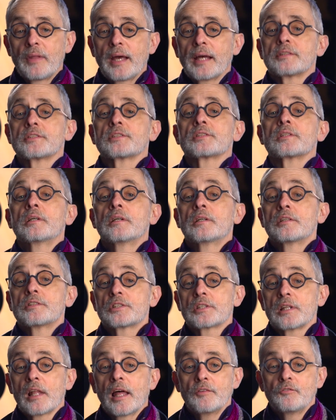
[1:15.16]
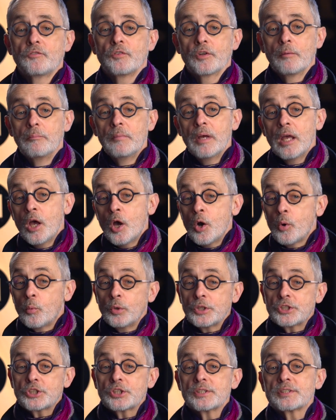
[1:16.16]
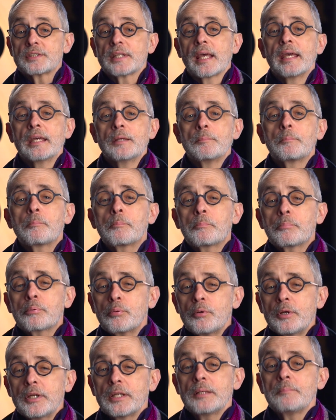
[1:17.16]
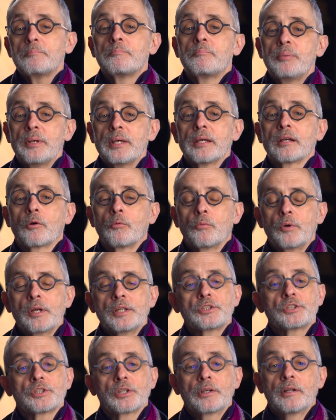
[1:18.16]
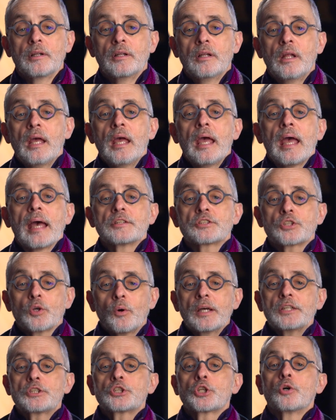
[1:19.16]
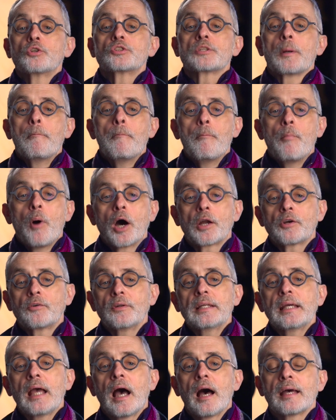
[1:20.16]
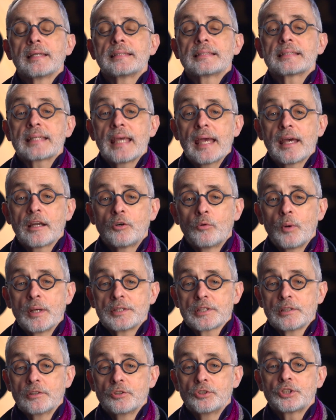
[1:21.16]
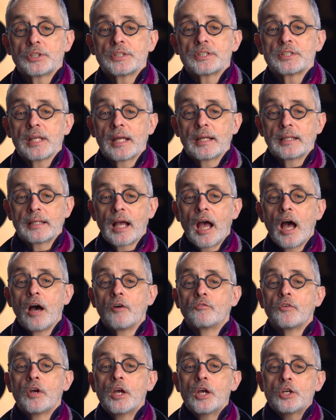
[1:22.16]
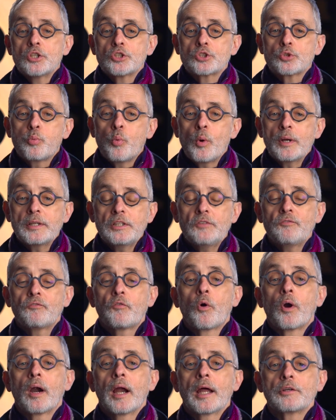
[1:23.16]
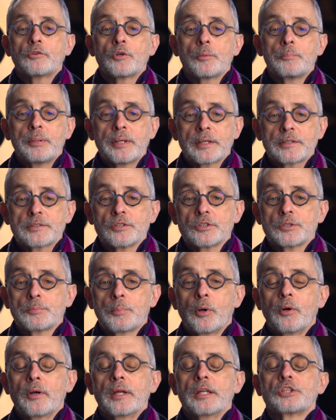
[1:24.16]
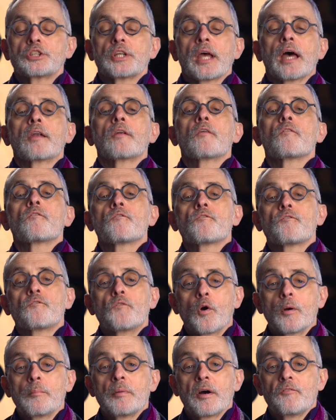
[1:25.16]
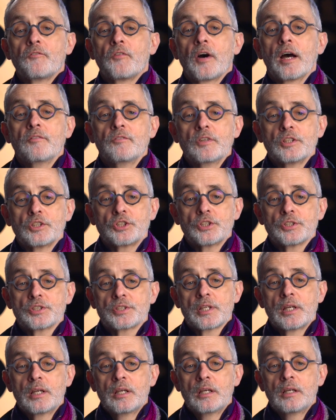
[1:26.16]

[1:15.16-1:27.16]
That's slide film, which is a pretty big original. And so I chose a moderately high scanner resolution setting of 2400 pixels per inch at 4x5 inches.